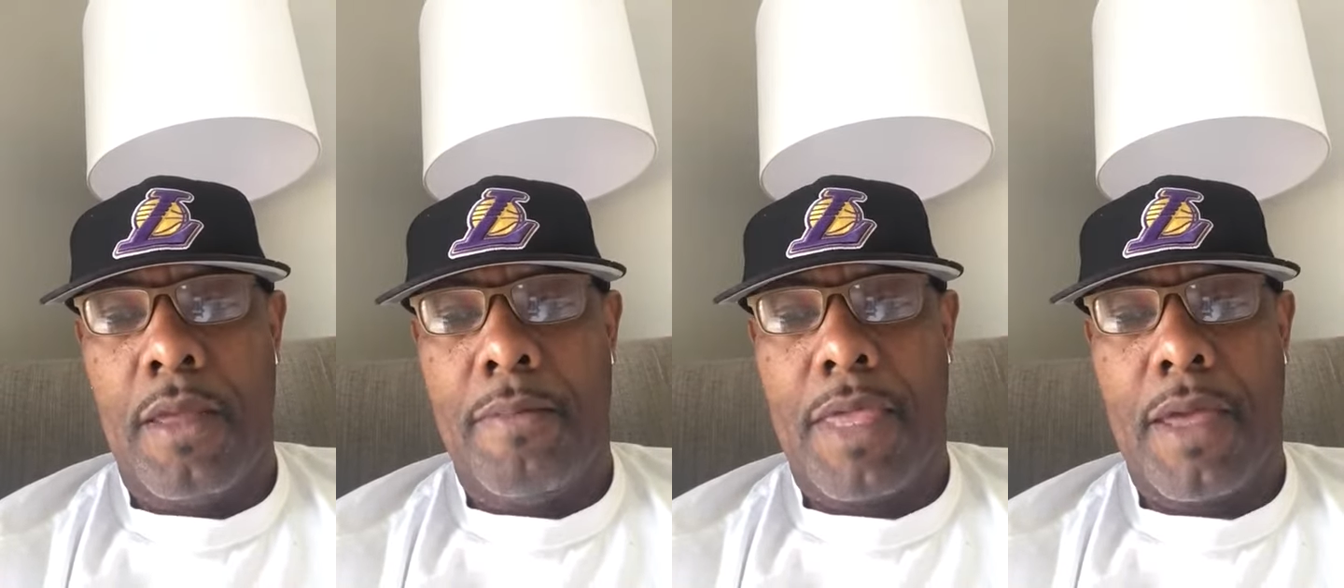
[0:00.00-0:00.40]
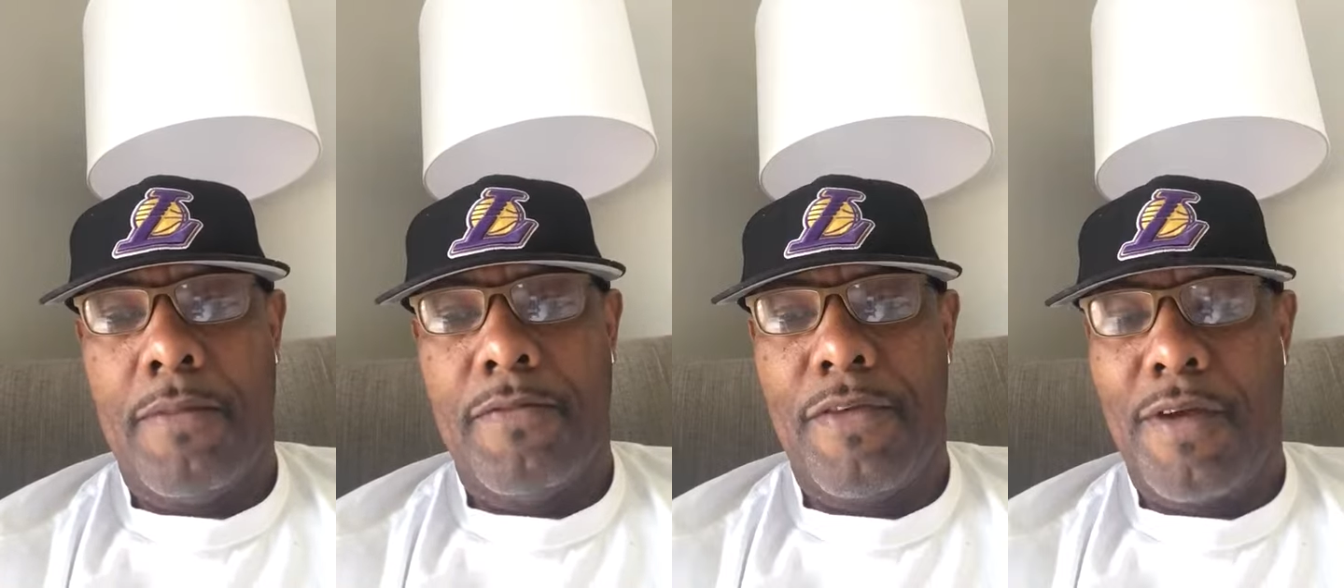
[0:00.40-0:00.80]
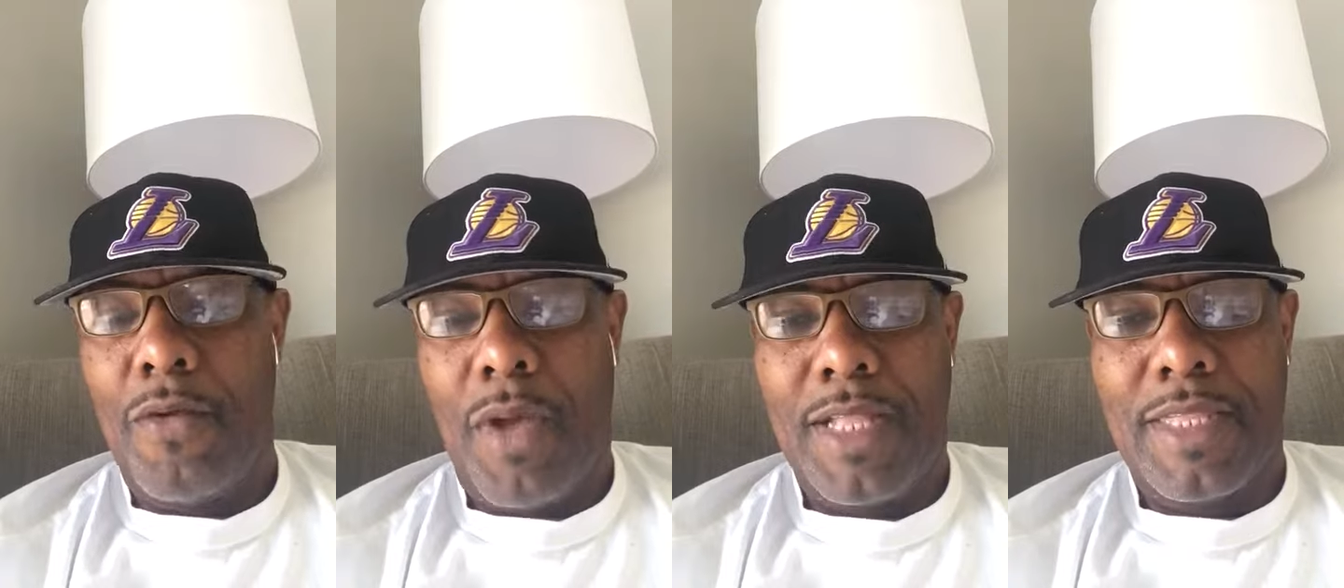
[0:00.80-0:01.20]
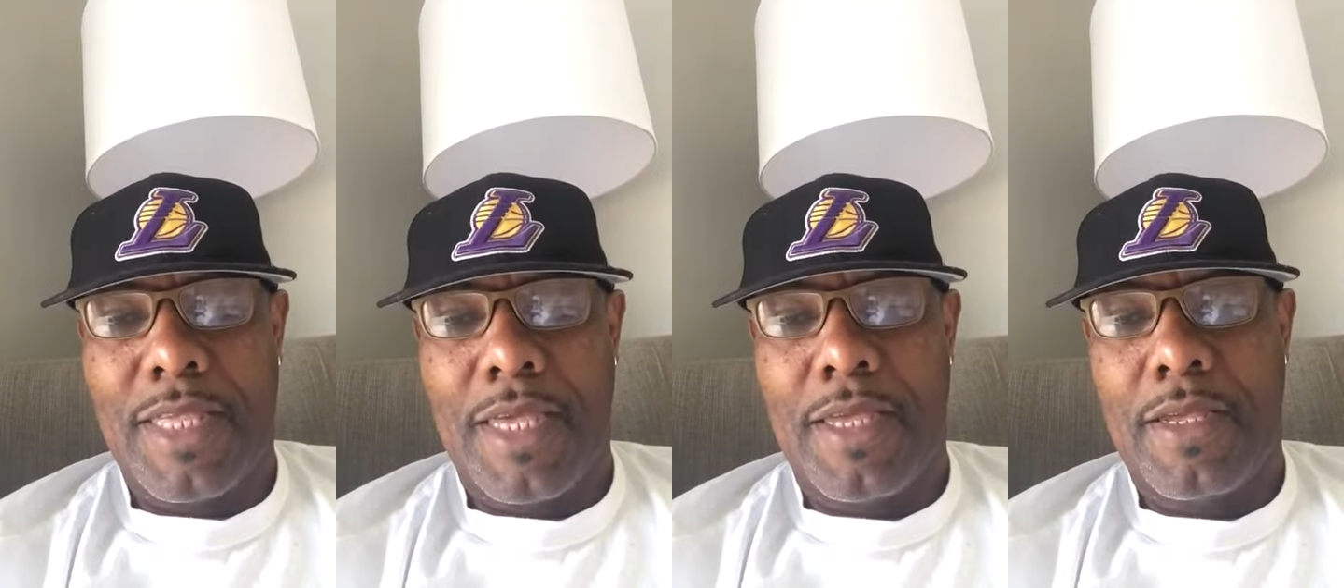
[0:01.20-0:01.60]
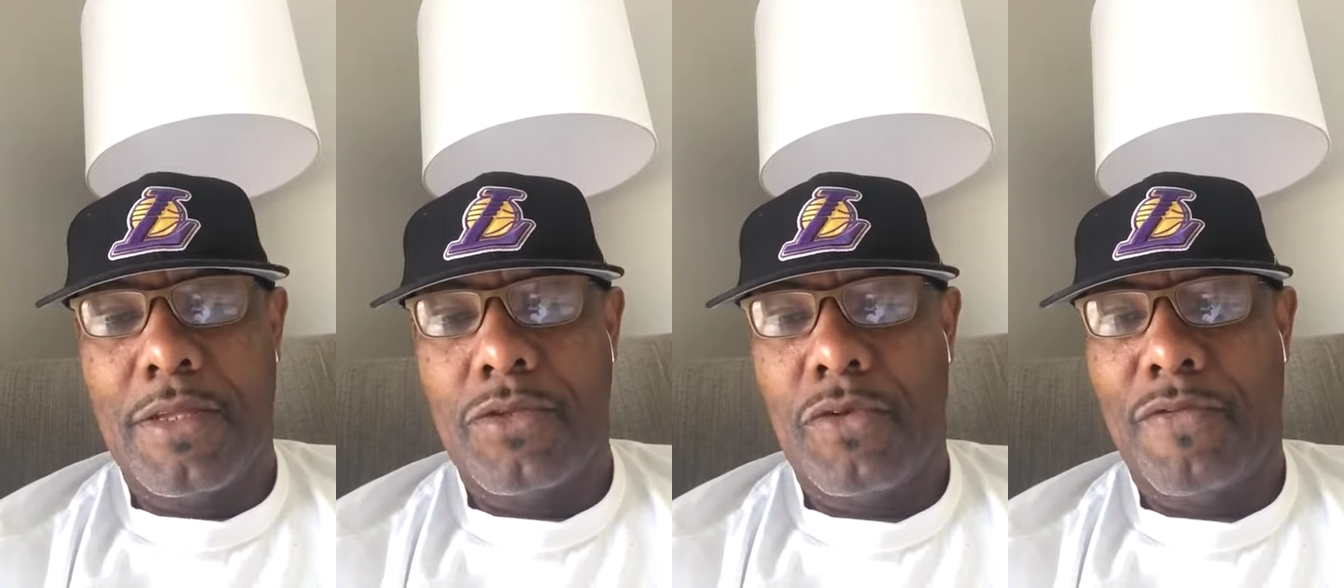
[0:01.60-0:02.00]
become very wealthy,
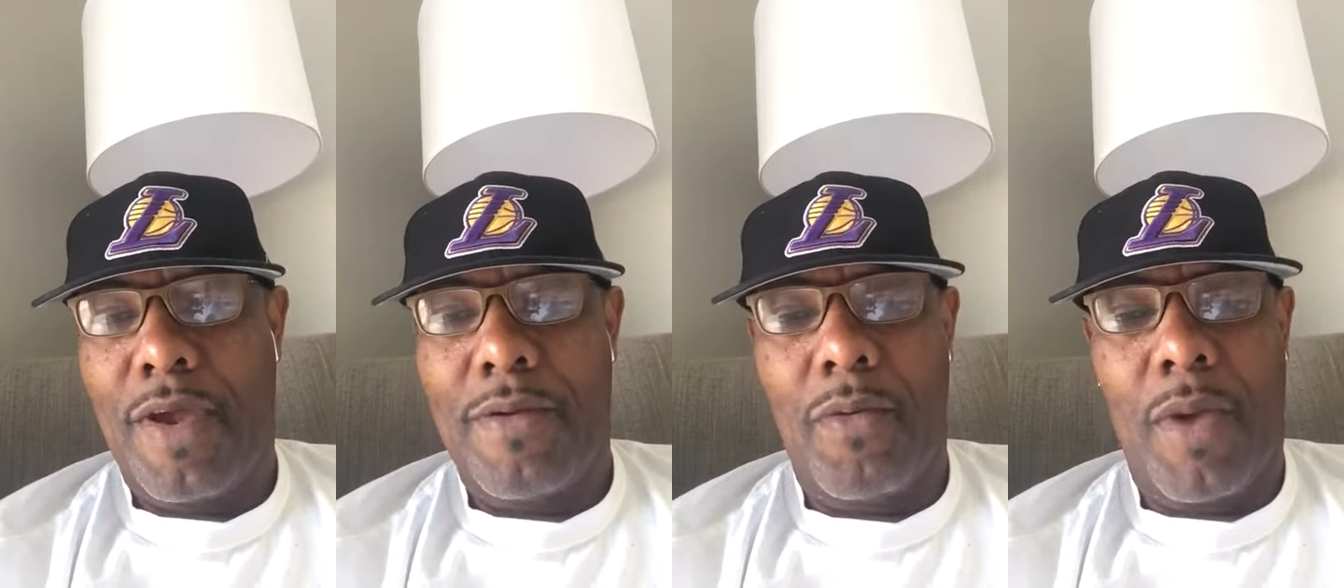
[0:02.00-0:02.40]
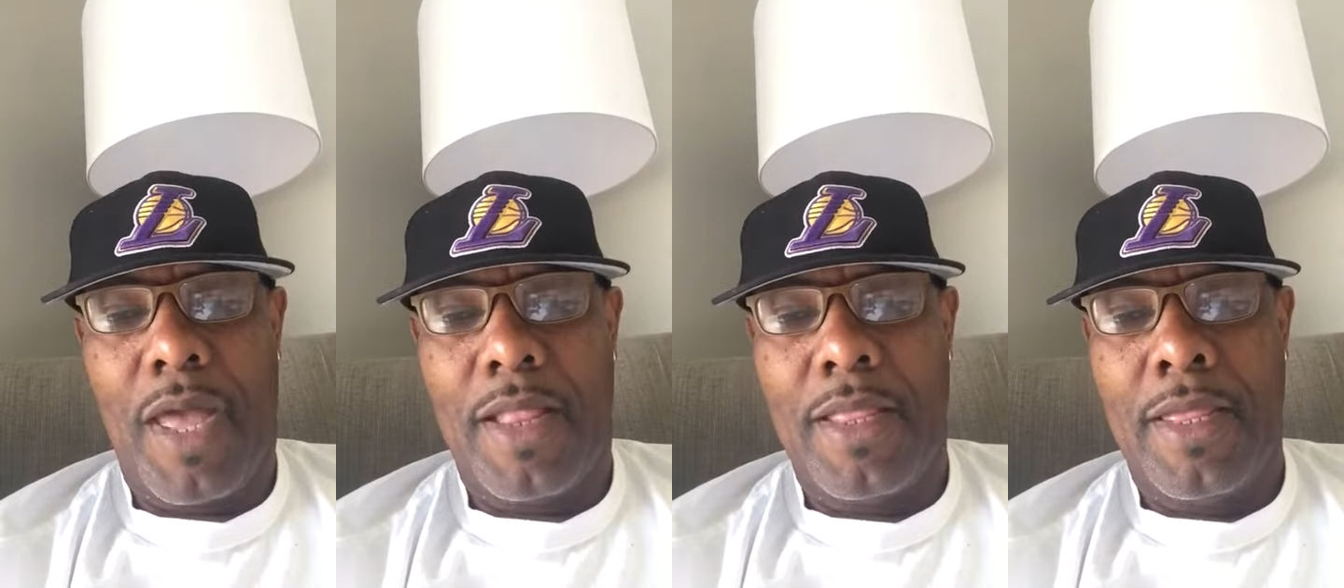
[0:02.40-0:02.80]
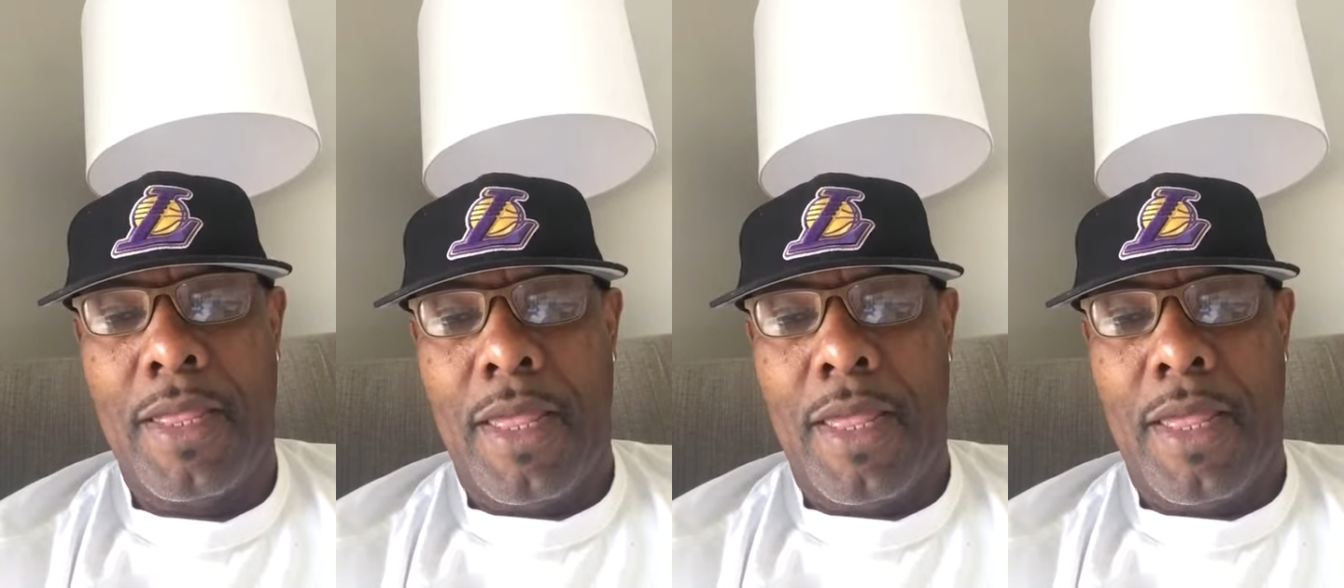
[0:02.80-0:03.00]
do very well,